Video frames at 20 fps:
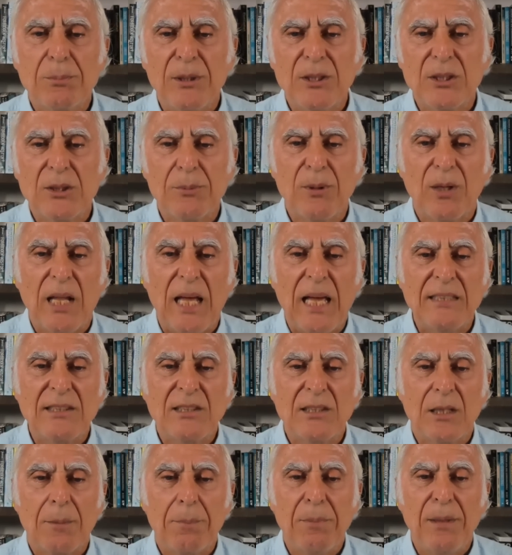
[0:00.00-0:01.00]
principle
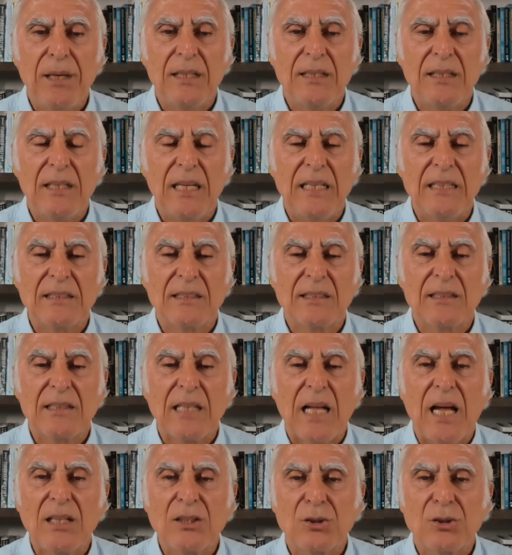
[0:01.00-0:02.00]
as it appeared in Star